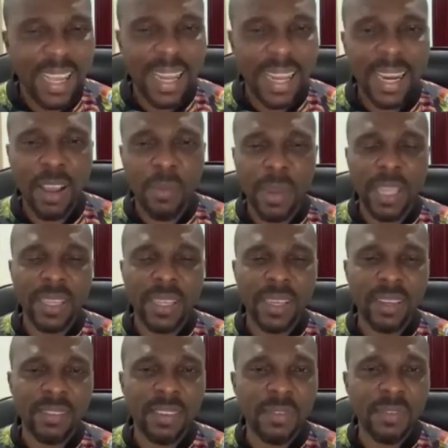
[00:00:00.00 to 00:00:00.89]
allow my
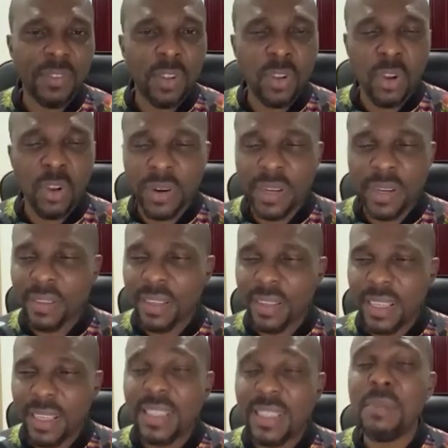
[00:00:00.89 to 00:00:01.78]
English if not correct,
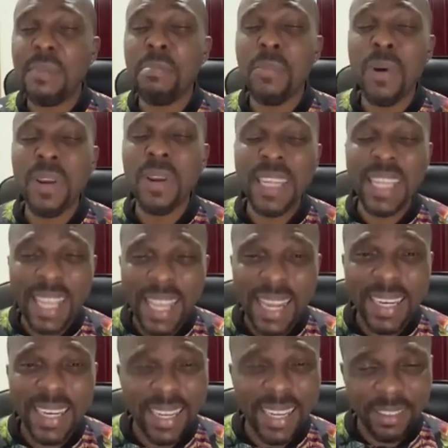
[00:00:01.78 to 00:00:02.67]

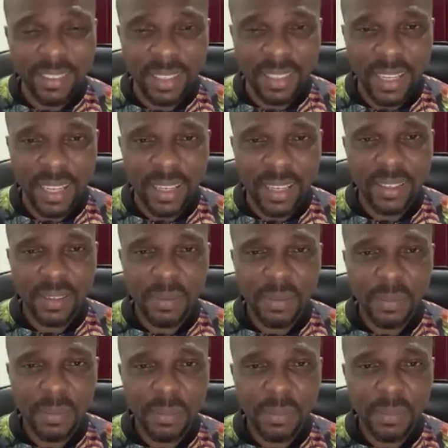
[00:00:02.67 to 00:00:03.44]
demonically engineered.